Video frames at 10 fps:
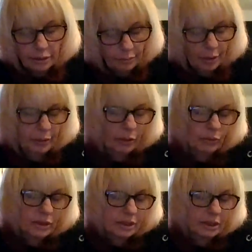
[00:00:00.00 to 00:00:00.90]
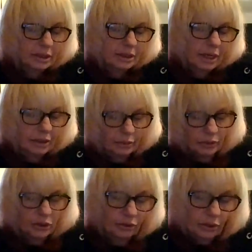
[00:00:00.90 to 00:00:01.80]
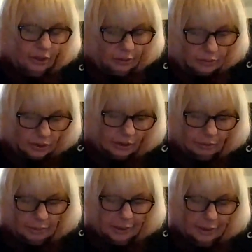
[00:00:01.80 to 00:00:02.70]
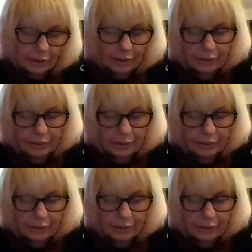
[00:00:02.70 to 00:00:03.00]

Maybe it wasn't exactly what you thought it was going to be.